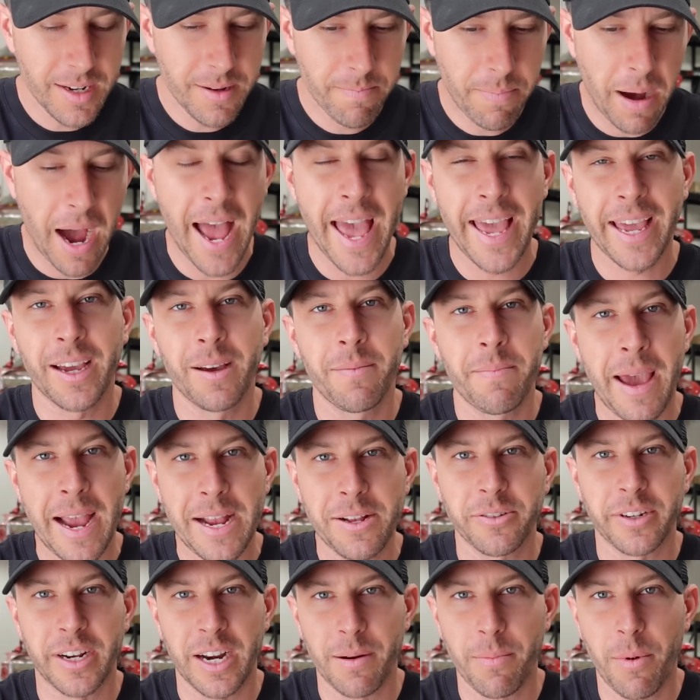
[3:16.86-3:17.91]
Buying a
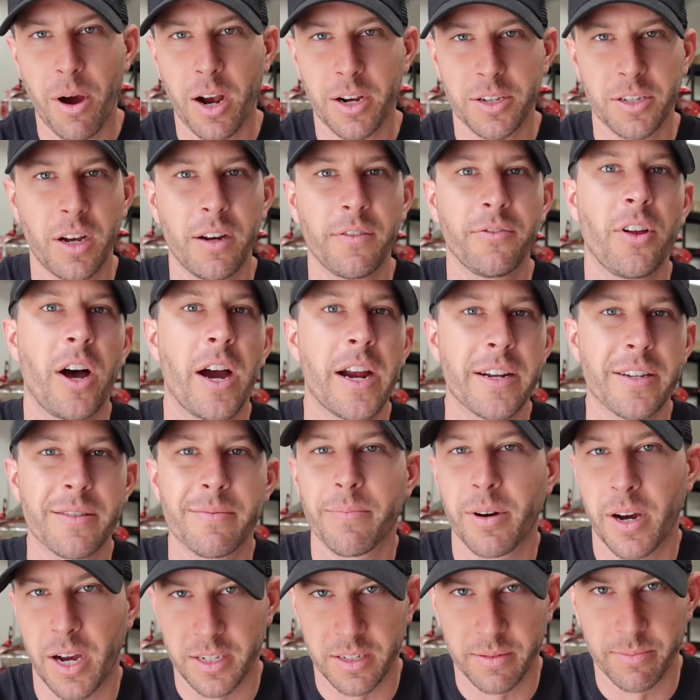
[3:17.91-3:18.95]
manual gearbox offline is
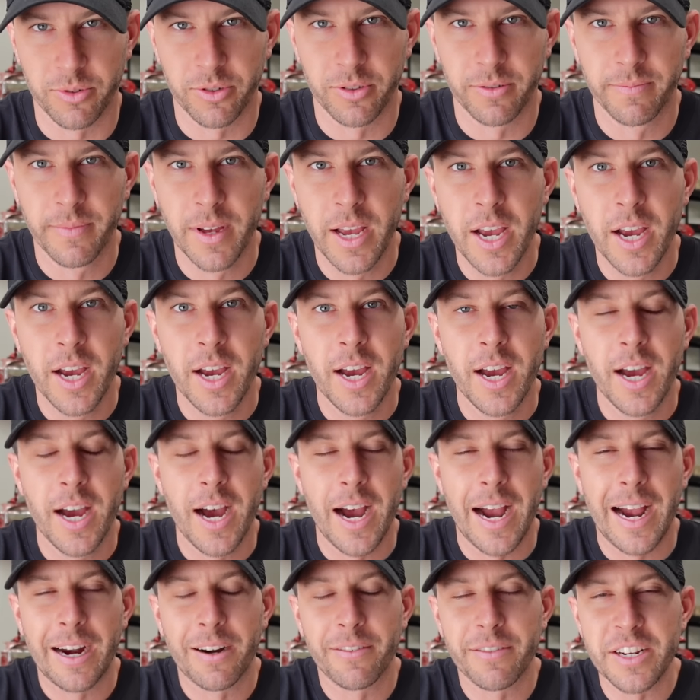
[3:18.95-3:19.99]
impossible.
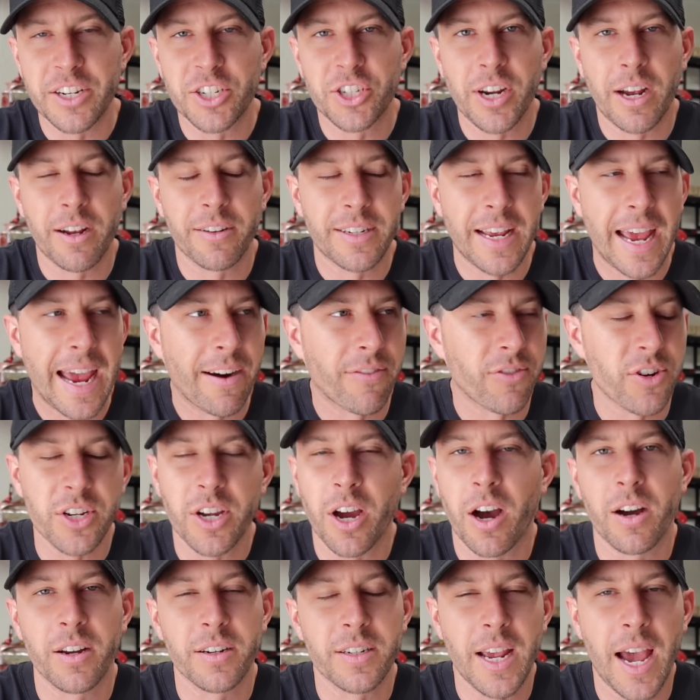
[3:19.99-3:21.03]
I reached out to every
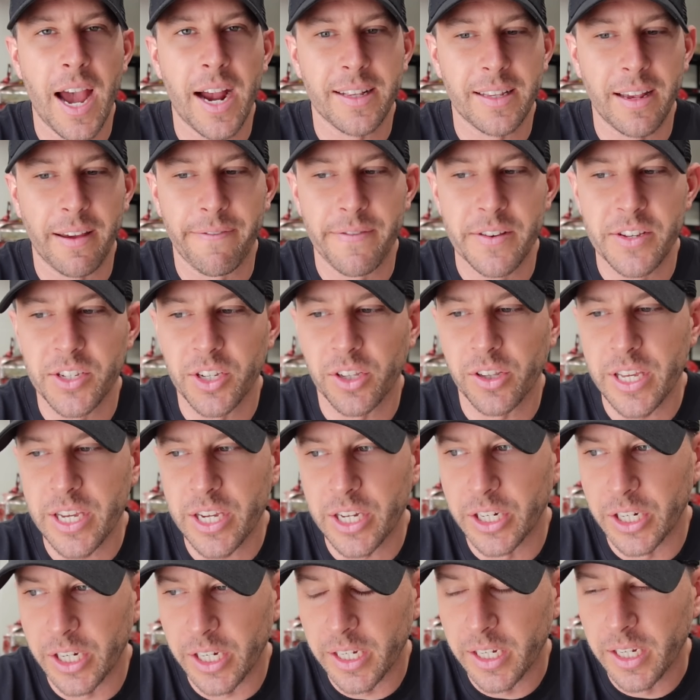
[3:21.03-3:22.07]
contact I physically
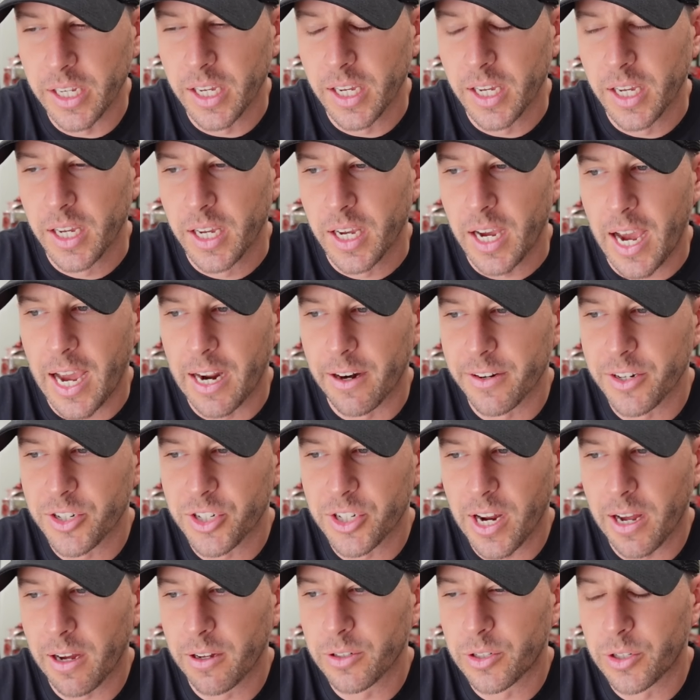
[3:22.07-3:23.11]
could. I reached
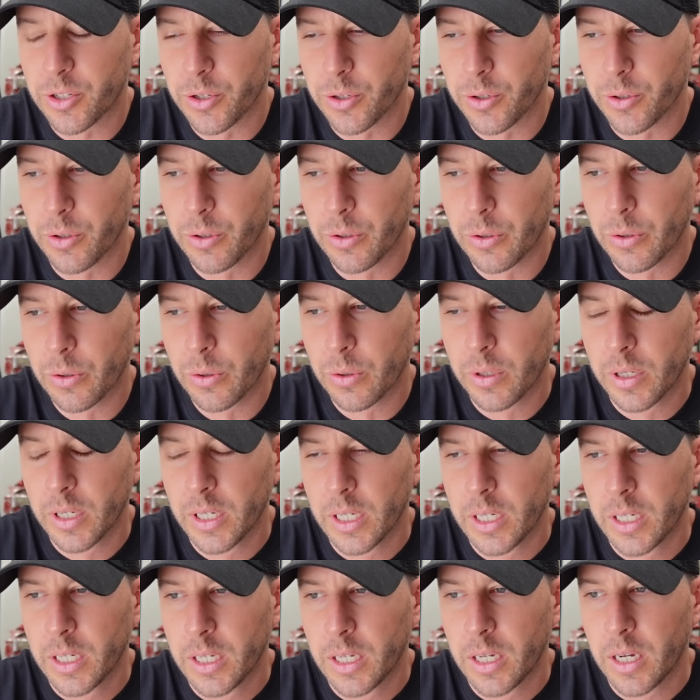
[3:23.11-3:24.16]
out to
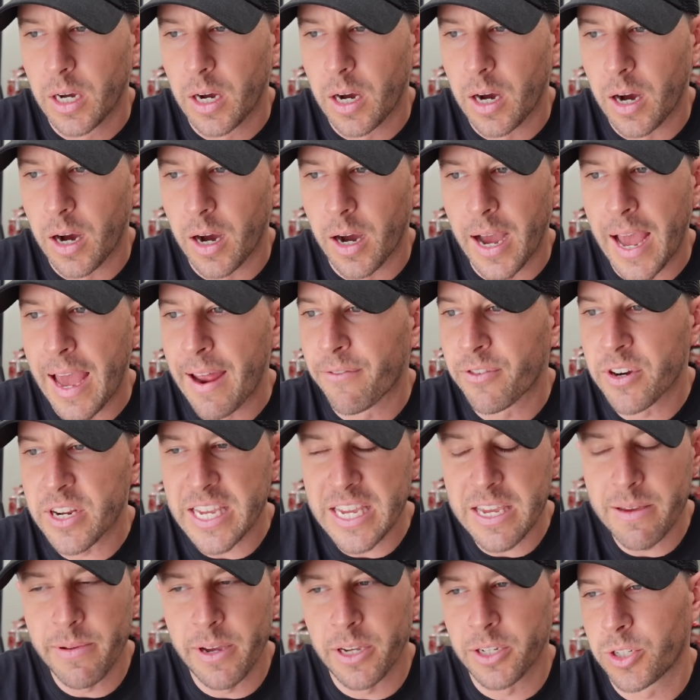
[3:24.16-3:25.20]
every
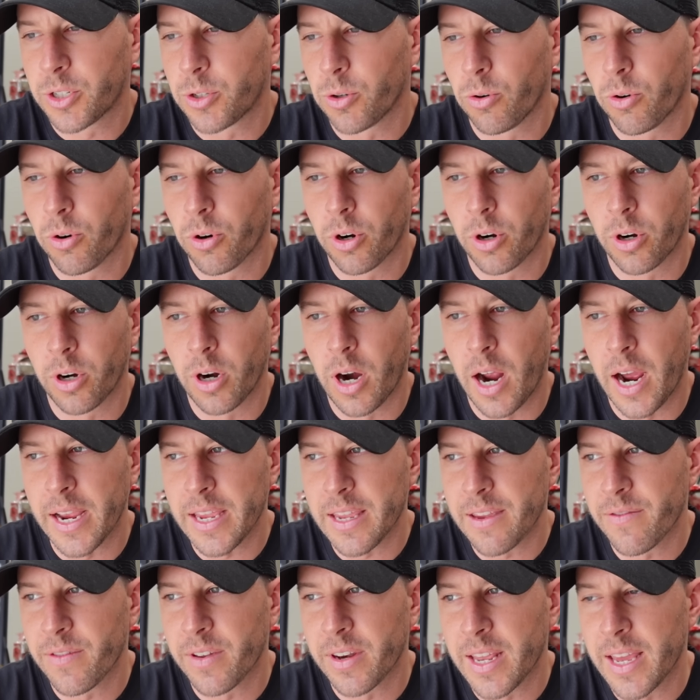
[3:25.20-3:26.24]
eBay store. I
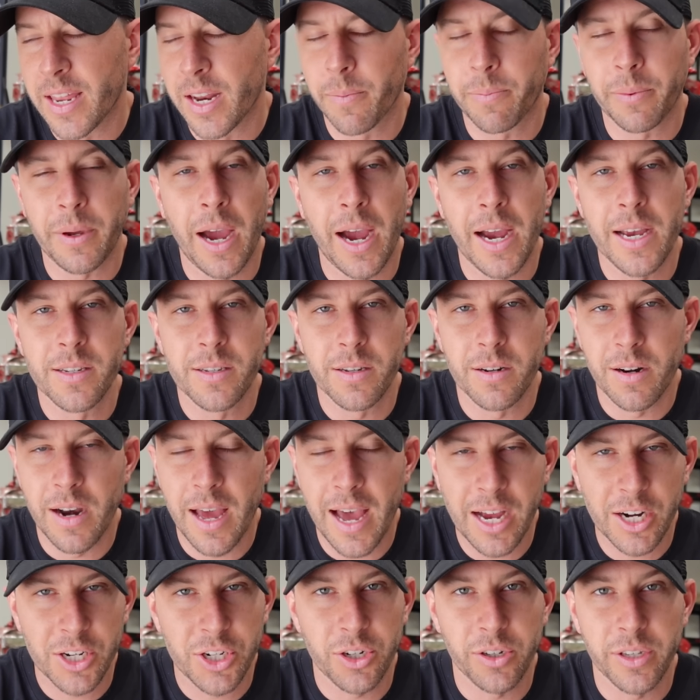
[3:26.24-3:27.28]
even hit up guys
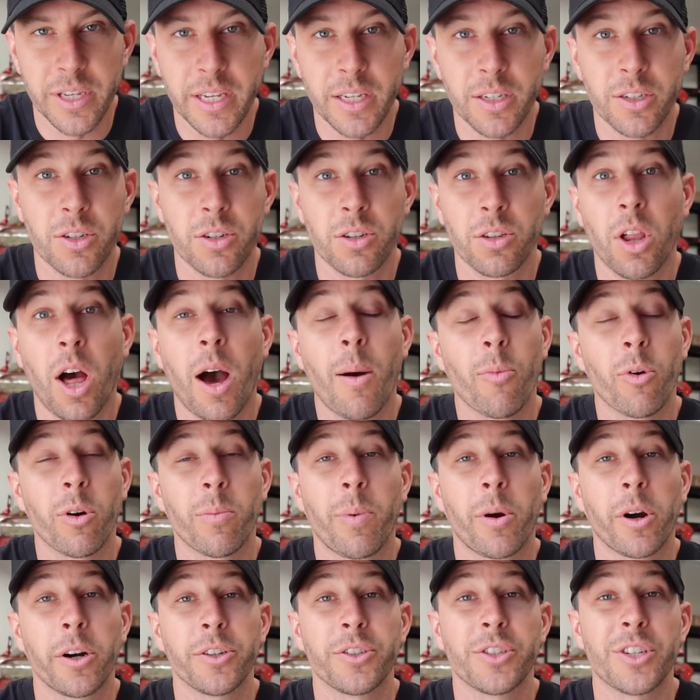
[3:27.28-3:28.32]
internationally, because there's a lot more
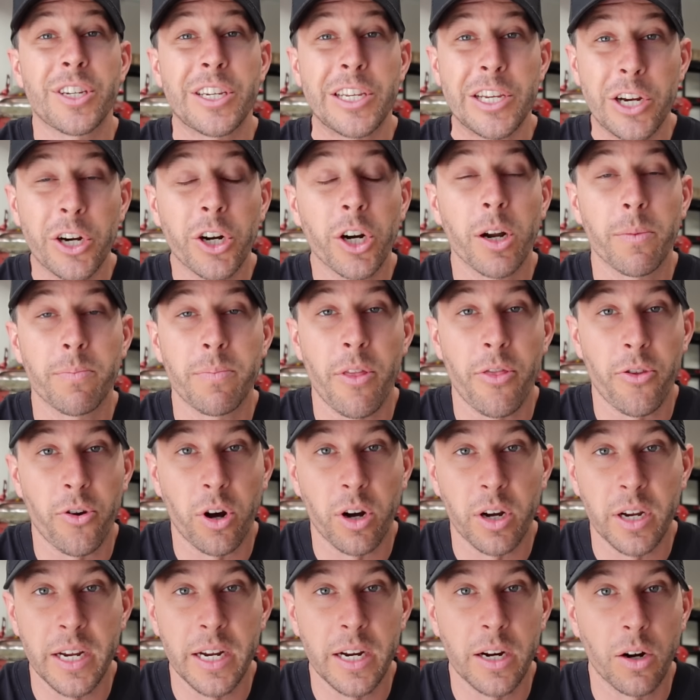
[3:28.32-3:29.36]
parts in Europe than there are
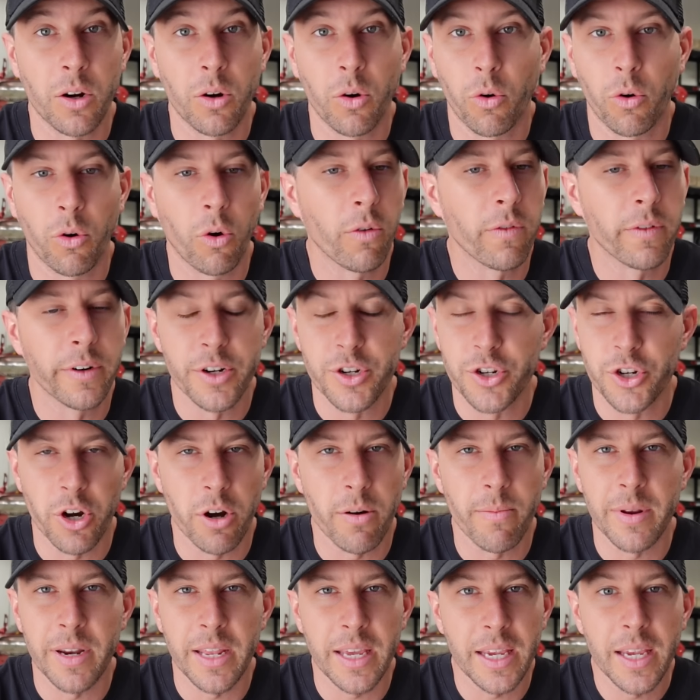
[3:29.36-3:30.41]
here or over in
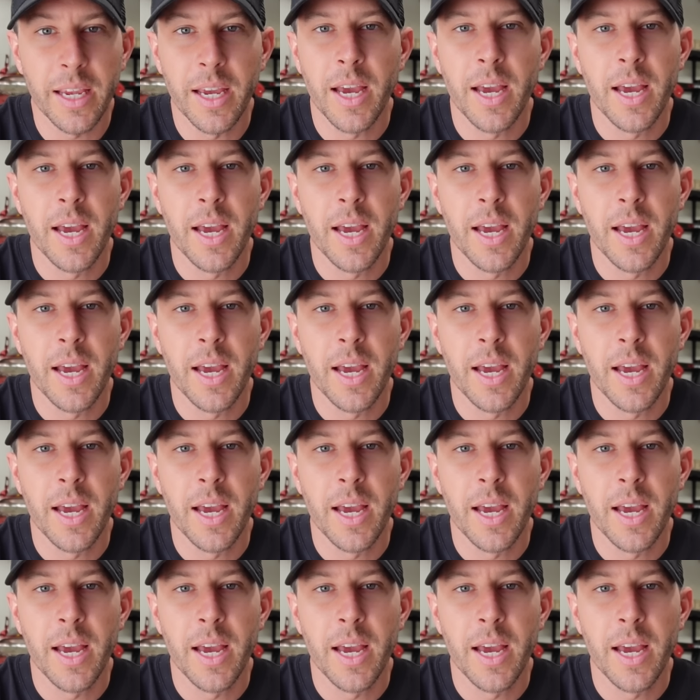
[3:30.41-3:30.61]
Germany.